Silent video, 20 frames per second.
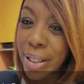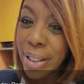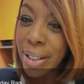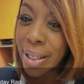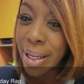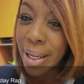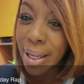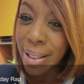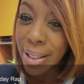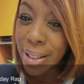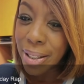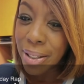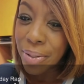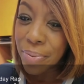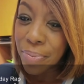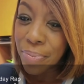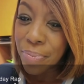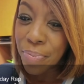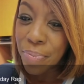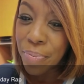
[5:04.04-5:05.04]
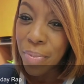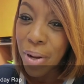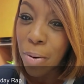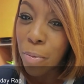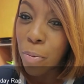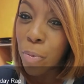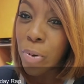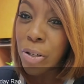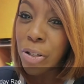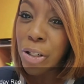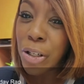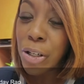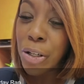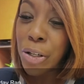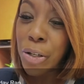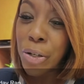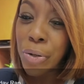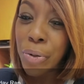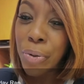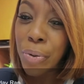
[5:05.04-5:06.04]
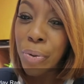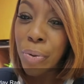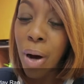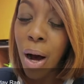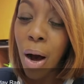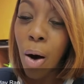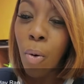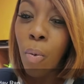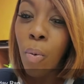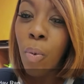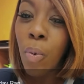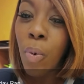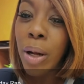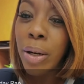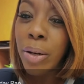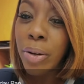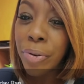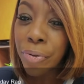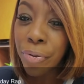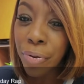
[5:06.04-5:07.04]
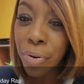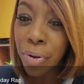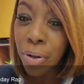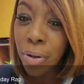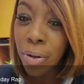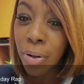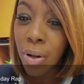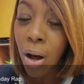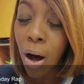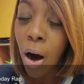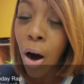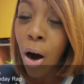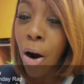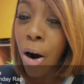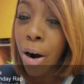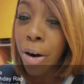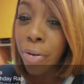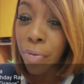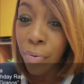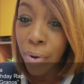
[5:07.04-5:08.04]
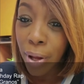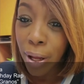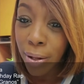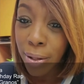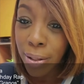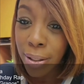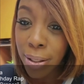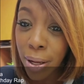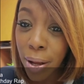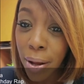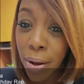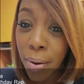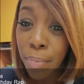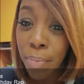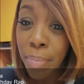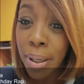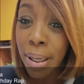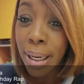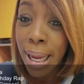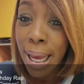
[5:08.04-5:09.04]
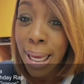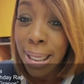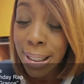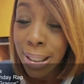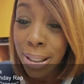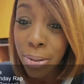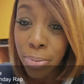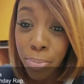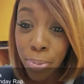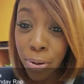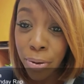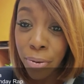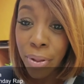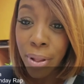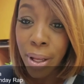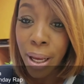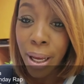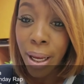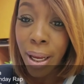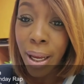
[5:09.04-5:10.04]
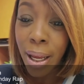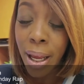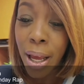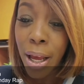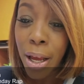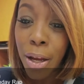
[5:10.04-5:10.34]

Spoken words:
sis, wishing you a wonderful, heartfelt, blessed birthday.